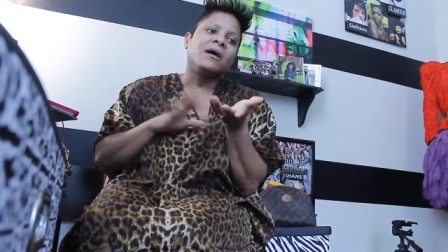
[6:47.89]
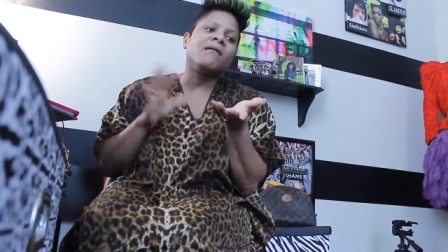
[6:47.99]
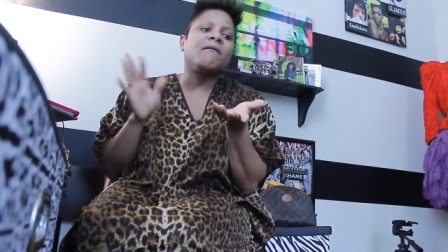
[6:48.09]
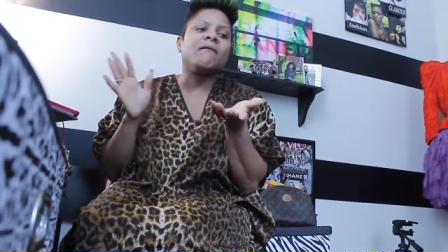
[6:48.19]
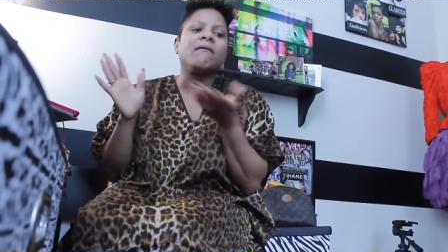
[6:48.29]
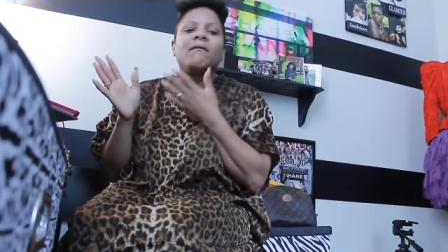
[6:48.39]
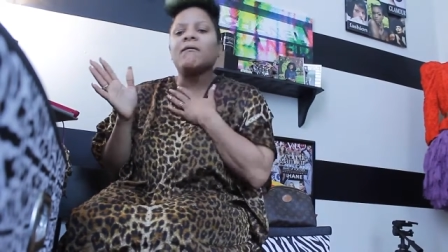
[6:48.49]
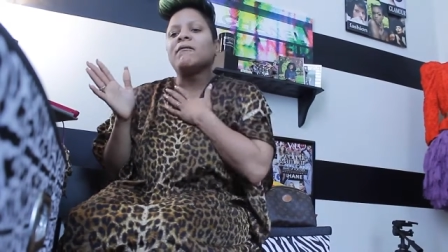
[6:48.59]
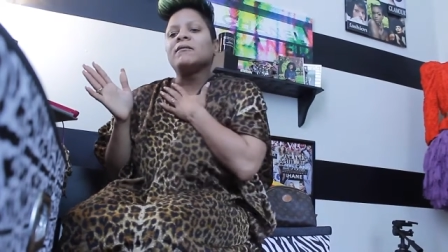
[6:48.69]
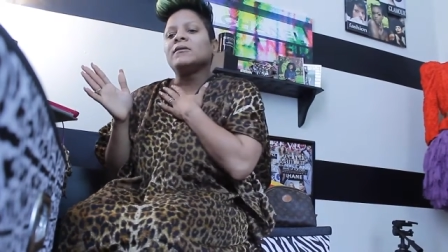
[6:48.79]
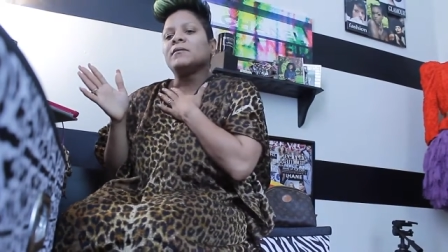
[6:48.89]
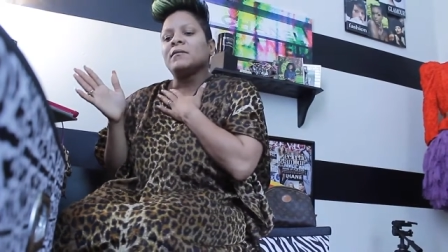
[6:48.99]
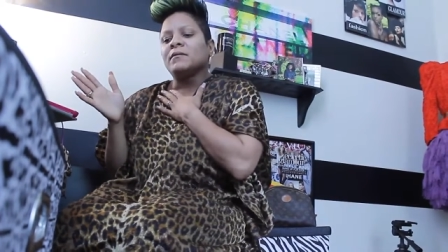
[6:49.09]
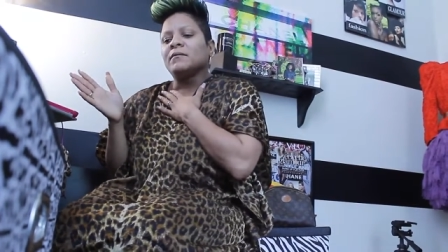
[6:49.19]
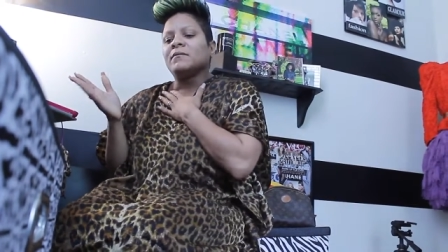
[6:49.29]
Oh, you
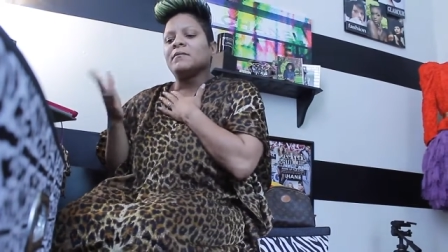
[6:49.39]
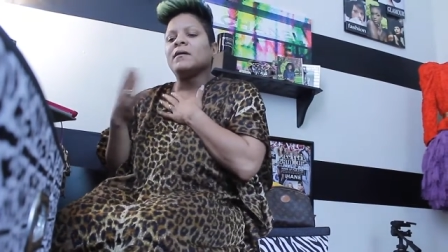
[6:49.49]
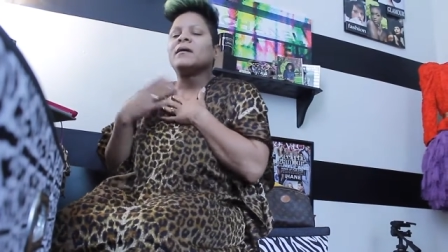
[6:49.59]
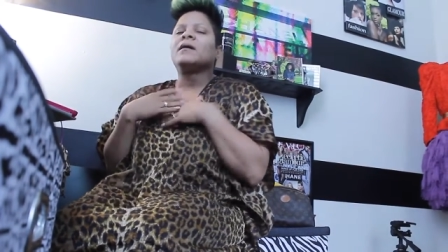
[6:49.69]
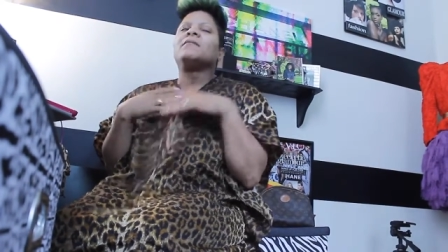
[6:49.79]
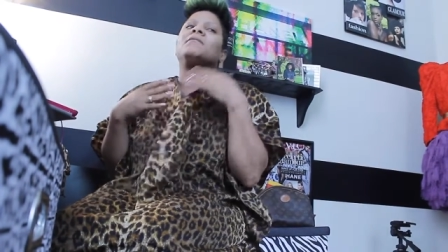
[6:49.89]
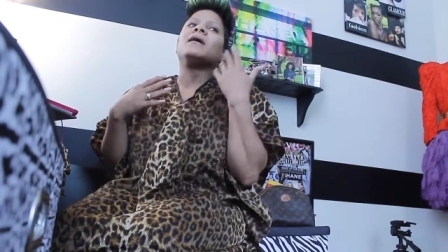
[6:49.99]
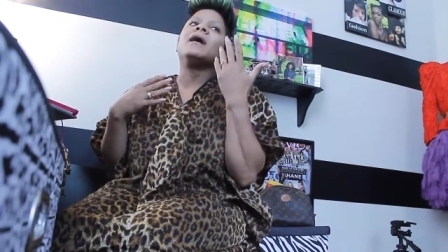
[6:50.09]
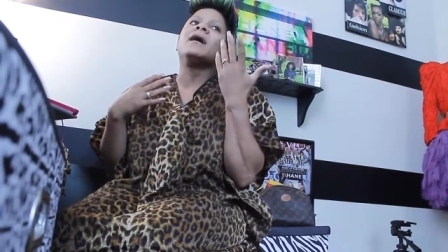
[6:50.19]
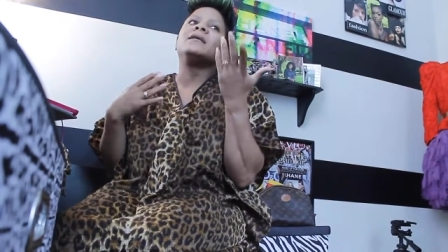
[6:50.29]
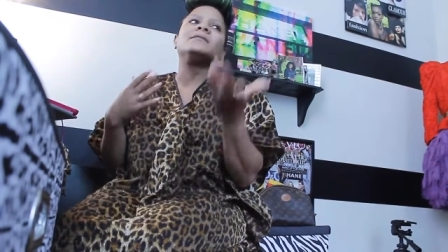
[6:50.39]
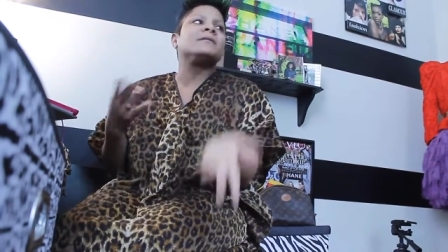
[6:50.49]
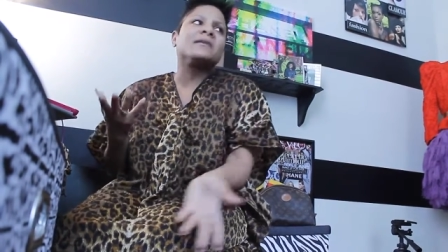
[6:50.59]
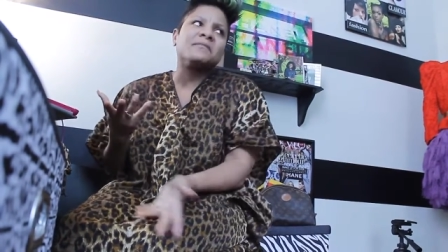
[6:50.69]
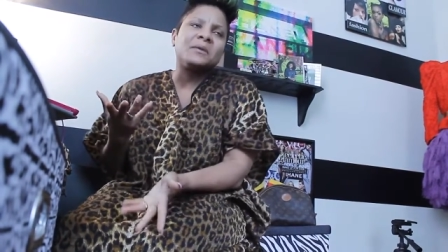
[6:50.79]
know, why do you
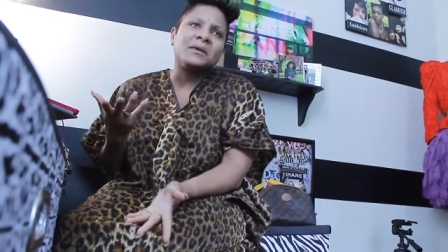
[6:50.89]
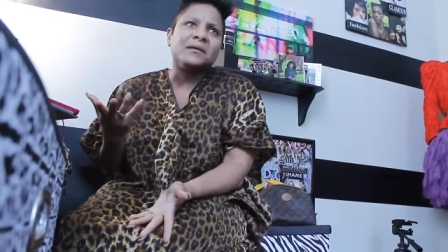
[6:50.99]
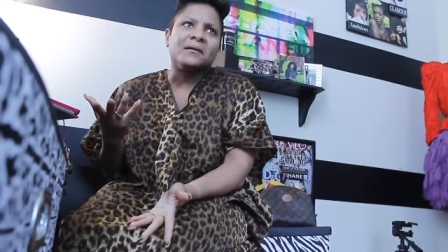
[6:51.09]
leave me